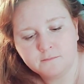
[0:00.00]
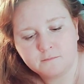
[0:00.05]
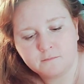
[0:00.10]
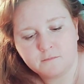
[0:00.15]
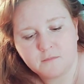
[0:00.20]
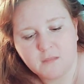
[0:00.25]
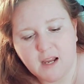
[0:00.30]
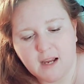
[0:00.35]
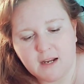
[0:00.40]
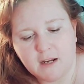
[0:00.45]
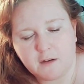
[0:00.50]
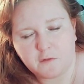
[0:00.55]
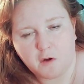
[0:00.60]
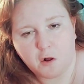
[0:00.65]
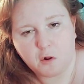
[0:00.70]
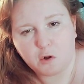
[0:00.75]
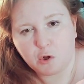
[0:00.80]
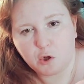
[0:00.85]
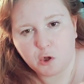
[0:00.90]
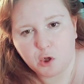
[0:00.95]
I have a
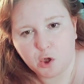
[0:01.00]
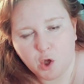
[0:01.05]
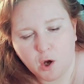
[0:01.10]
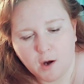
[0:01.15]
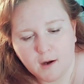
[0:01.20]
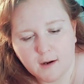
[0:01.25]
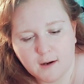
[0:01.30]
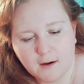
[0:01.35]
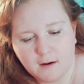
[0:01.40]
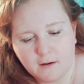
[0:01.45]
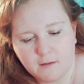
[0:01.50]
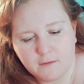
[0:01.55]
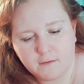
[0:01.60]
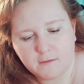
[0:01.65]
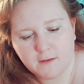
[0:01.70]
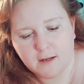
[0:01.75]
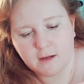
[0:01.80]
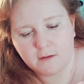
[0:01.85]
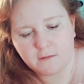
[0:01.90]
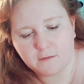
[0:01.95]
lot of
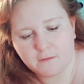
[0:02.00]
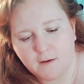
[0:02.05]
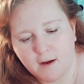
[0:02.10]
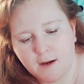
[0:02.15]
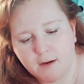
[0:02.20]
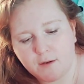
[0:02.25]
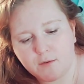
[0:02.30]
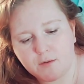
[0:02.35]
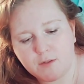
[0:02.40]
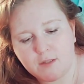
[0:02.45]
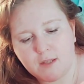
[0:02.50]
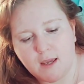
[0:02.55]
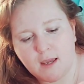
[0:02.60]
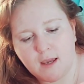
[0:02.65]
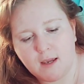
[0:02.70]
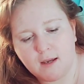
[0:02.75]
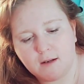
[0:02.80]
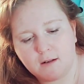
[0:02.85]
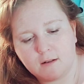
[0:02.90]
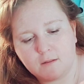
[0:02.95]
cut files
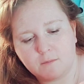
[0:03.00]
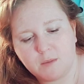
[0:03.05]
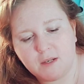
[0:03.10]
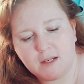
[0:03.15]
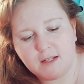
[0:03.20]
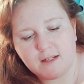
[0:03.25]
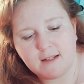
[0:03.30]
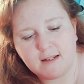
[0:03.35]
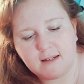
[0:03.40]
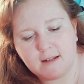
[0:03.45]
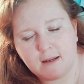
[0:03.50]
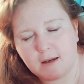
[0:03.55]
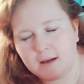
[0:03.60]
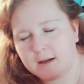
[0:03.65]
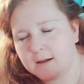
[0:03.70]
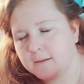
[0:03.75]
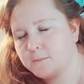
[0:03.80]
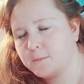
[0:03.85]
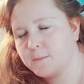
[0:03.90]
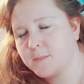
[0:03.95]
and PNG
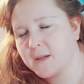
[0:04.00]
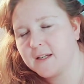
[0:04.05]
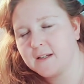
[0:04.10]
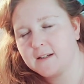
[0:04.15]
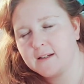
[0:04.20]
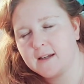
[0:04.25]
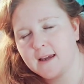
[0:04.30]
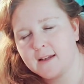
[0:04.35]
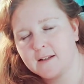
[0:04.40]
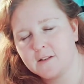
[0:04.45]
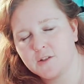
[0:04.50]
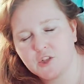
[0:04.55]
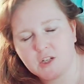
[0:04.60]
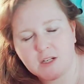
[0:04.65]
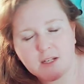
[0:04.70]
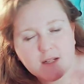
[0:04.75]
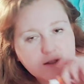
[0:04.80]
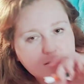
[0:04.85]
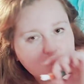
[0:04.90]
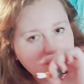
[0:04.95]

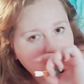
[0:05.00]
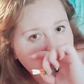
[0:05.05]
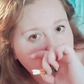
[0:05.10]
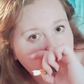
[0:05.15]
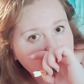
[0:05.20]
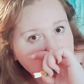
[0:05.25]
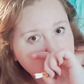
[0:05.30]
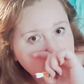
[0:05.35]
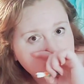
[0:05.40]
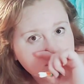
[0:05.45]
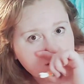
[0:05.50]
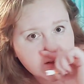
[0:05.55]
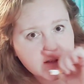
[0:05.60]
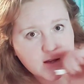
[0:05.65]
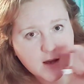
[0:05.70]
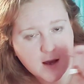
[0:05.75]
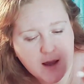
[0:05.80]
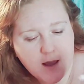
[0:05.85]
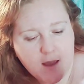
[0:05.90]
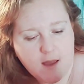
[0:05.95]
files
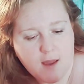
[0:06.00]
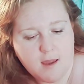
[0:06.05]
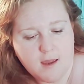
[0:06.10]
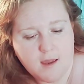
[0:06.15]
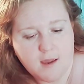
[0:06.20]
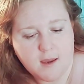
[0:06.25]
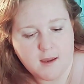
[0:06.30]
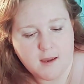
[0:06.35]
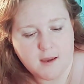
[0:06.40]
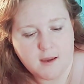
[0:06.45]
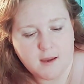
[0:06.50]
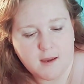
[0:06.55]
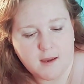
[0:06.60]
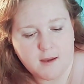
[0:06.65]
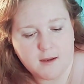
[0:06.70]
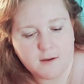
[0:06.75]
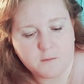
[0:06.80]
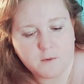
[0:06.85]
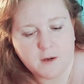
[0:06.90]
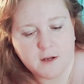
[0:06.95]

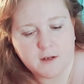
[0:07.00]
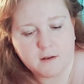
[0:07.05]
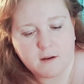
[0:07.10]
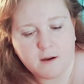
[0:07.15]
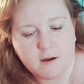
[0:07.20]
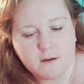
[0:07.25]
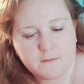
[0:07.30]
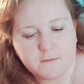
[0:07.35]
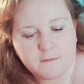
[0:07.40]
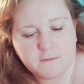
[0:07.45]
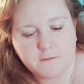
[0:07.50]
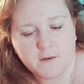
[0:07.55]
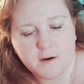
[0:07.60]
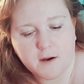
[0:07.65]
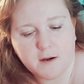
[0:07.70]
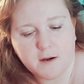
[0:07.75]
and whatnot from